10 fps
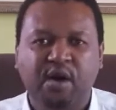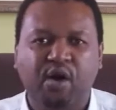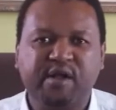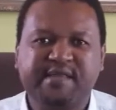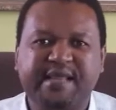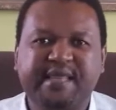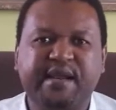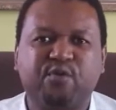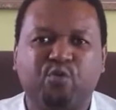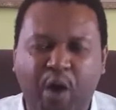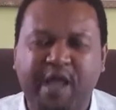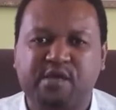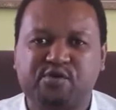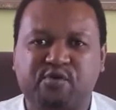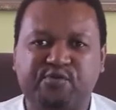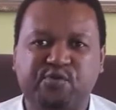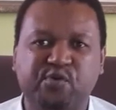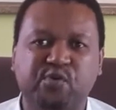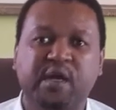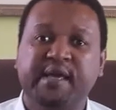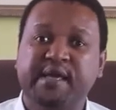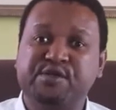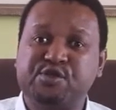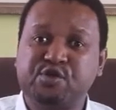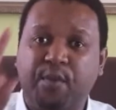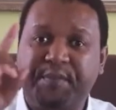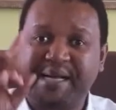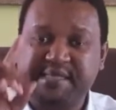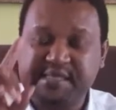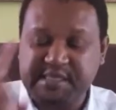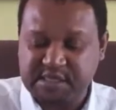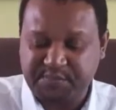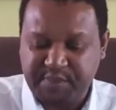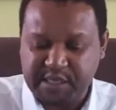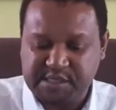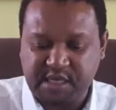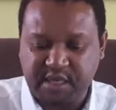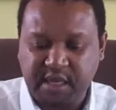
All that he requires of you is your participation.